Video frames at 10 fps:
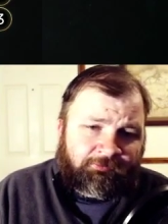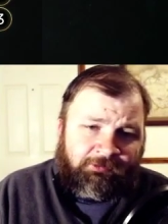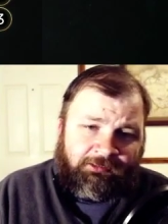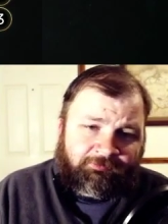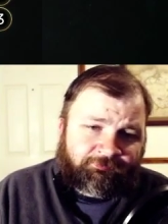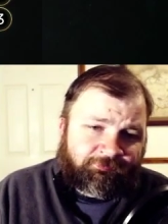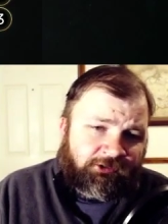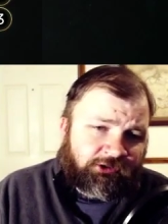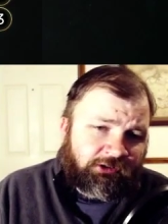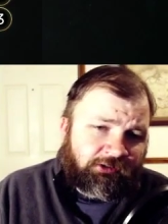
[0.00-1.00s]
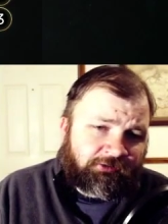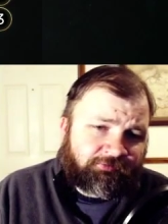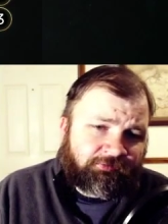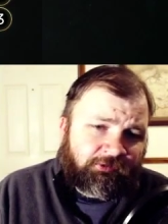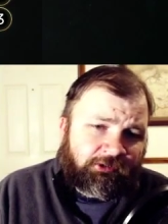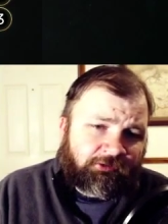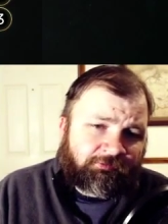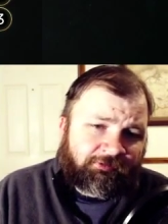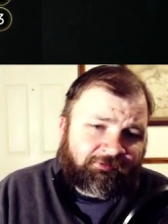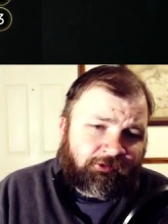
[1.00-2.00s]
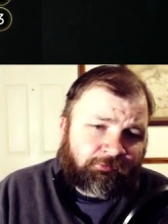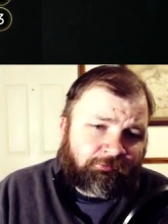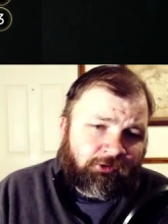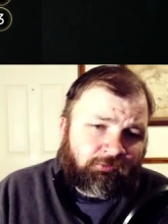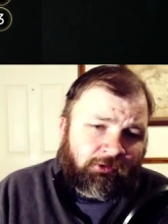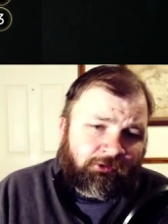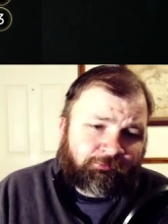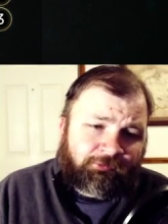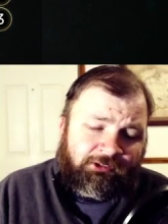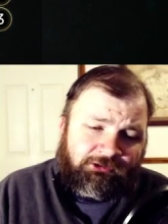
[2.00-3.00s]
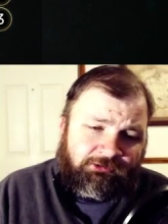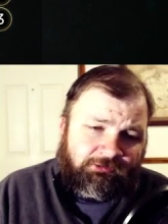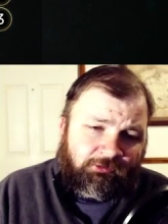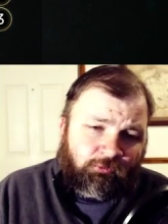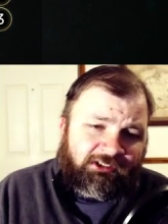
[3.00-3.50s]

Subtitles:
we got Finish Off, we have our Murkwater Mitch.